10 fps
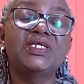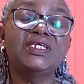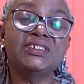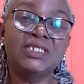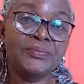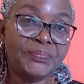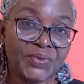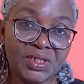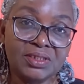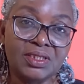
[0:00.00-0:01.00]
they let them
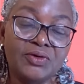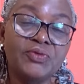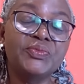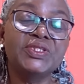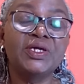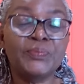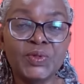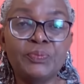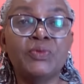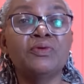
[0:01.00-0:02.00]
be, there will be the
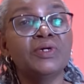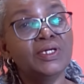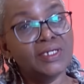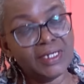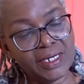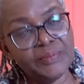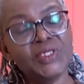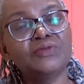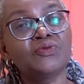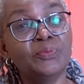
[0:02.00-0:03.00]
people
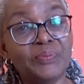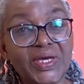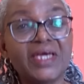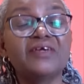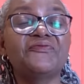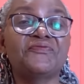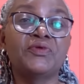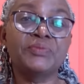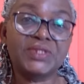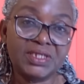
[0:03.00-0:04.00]
coming to beg
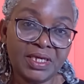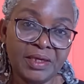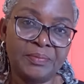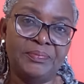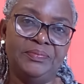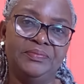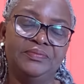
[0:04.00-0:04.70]
from them.